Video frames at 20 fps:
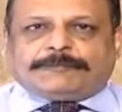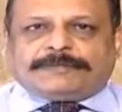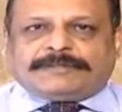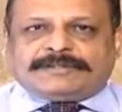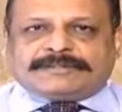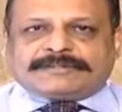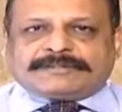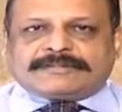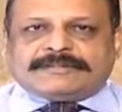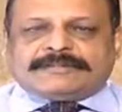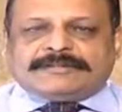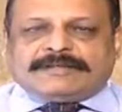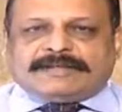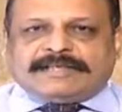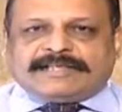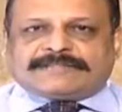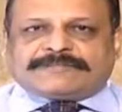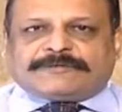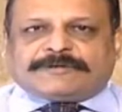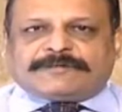rupees
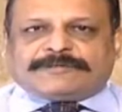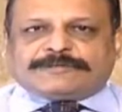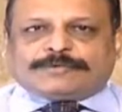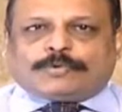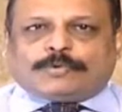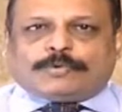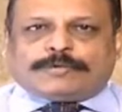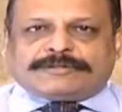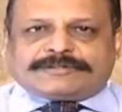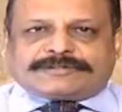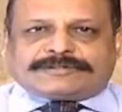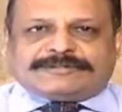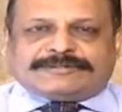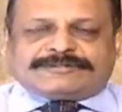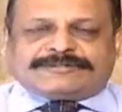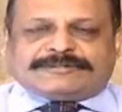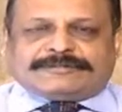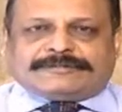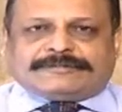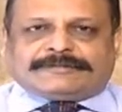as far as gold is
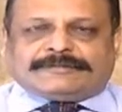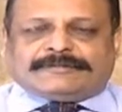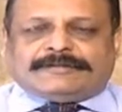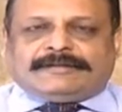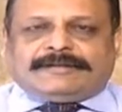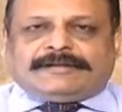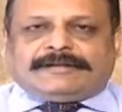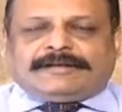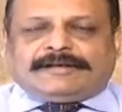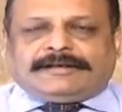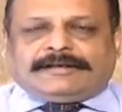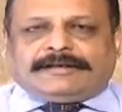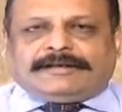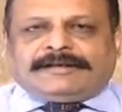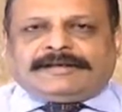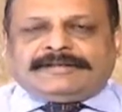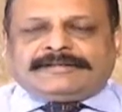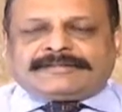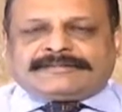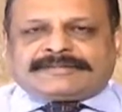concerned. Uh,
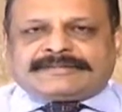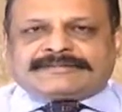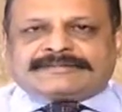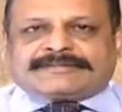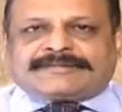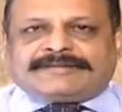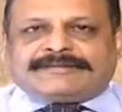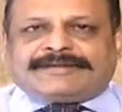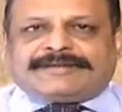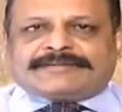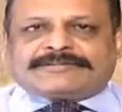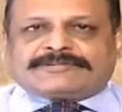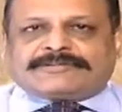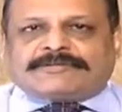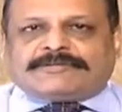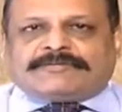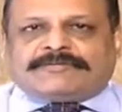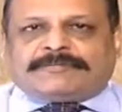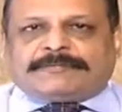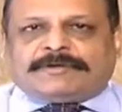and This
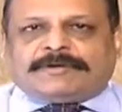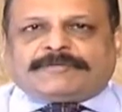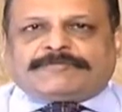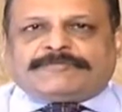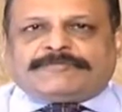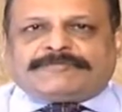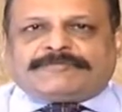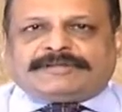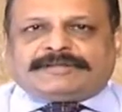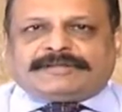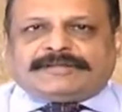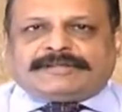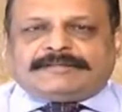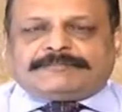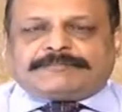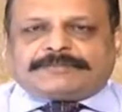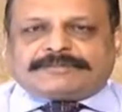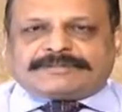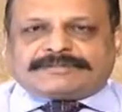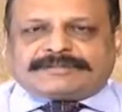correction of about 15
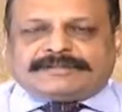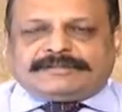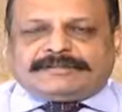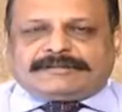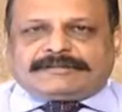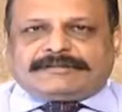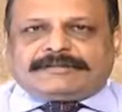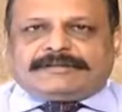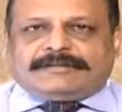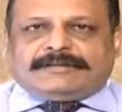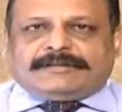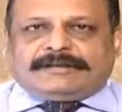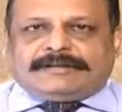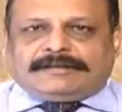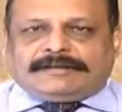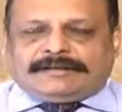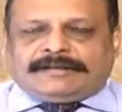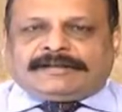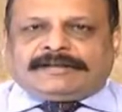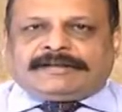18 uh,
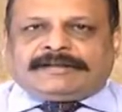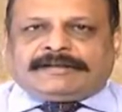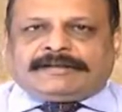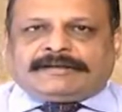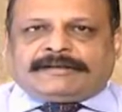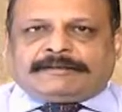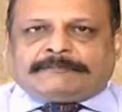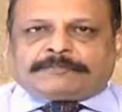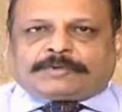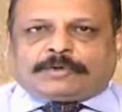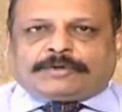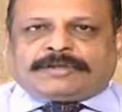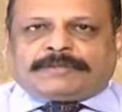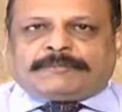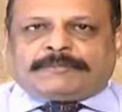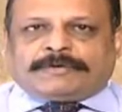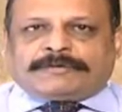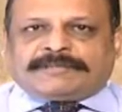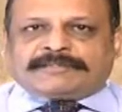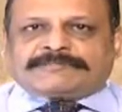I'm talking
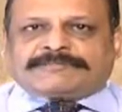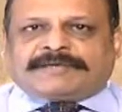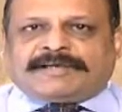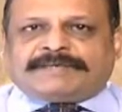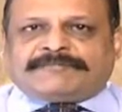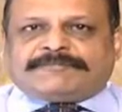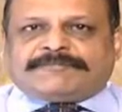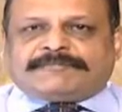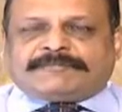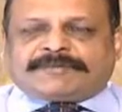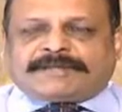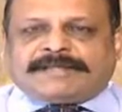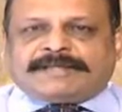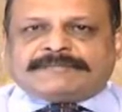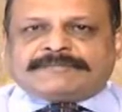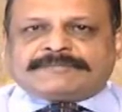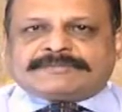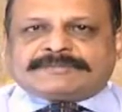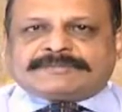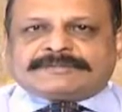about this 5
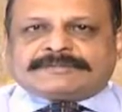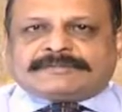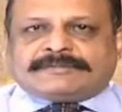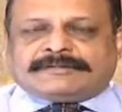times